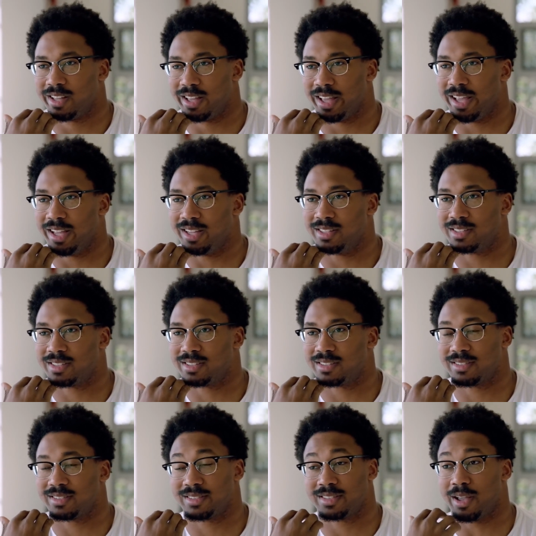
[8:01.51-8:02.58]
He
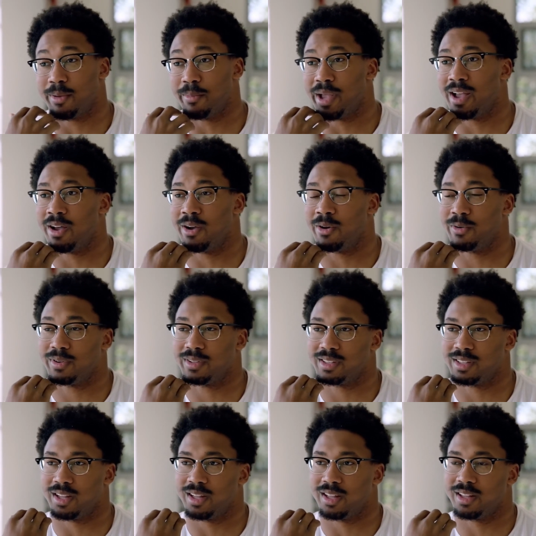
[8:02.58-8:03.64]
somehow
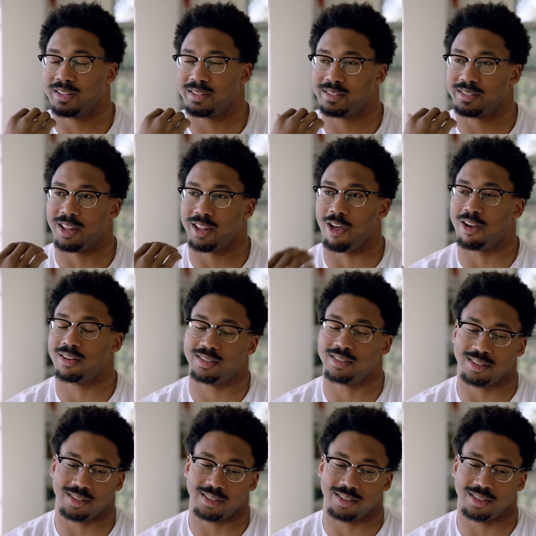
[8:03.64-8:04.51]
uh, lost